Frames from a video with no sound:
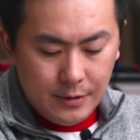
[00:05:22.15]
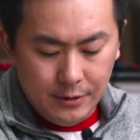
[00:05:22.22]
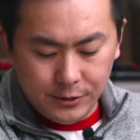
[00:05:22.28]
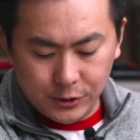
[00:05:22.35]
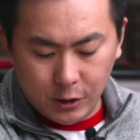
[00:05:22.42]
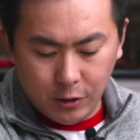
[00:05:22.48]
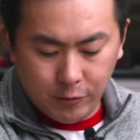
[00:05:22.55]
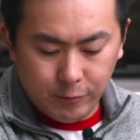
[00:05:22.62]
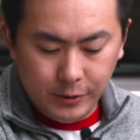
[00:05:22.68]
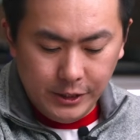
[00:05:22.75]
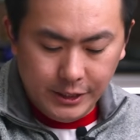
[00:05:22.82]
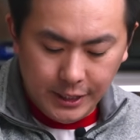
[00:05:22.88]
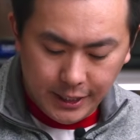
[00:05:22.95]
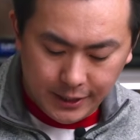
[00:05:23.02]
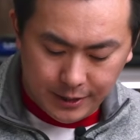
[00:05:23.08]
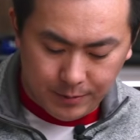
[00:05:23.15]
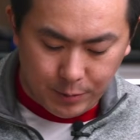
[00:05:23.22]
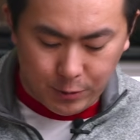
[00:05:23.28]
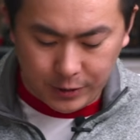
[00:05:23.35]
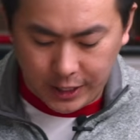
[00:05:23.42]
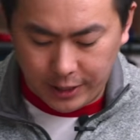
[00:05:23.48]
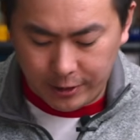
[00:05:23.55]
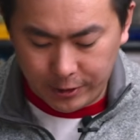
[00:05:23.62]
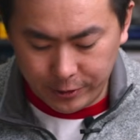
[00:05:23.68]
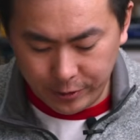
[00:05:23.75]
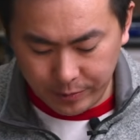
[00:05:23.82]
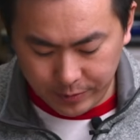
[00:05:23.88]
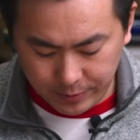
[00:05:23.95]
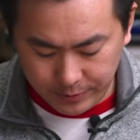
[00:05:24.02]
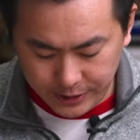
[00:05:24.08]
So if we take the bolt carrier
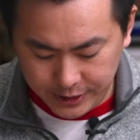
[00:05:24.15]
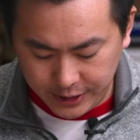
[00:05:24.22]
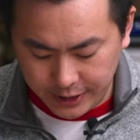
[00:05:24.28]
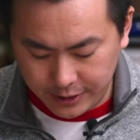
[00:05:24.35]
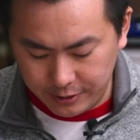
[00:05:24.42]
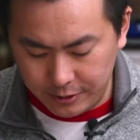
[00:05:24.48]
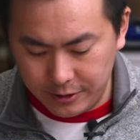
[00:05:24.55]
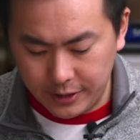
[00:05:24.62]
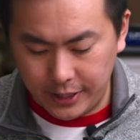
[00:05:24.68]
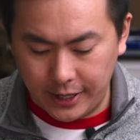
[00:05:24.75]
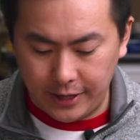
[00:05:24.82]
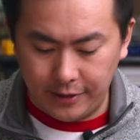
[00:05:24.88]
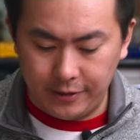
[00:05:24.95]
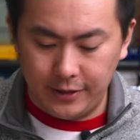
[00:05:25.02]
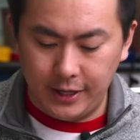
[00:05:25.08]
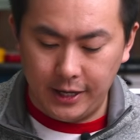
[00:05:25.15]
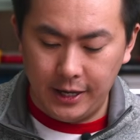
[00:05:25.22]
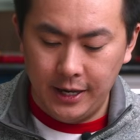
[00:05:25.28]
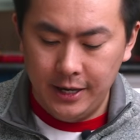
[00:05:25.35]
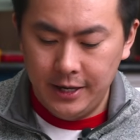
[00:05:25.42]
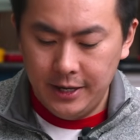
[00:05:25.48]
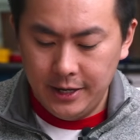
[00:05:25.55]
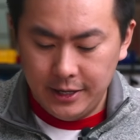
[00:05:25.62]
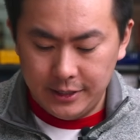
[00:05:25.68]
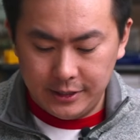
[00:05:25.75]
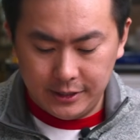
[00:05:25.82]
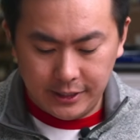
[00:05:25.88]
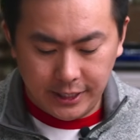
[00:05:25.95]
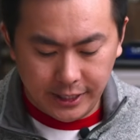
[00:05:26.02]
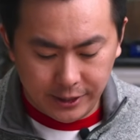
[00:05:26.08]
group and we take a look at the
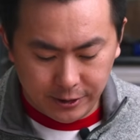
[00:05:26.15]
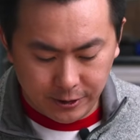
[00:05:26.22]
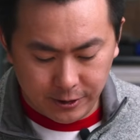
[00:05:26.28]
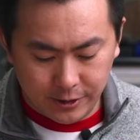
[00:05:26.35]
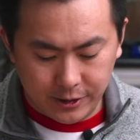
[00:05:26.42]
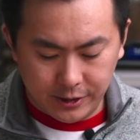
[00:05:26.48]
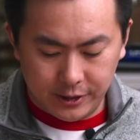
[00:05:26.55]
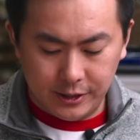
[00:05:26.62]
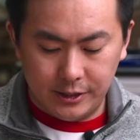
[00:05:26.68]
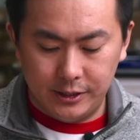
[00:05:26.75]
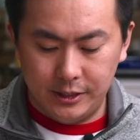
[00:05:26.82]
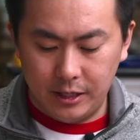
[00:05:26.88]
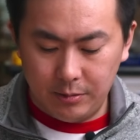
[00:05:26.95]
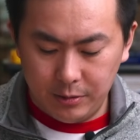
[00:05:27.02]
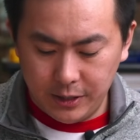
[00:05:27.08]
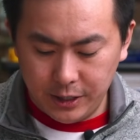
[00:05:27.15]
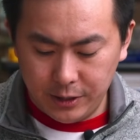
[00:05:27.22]
standard Double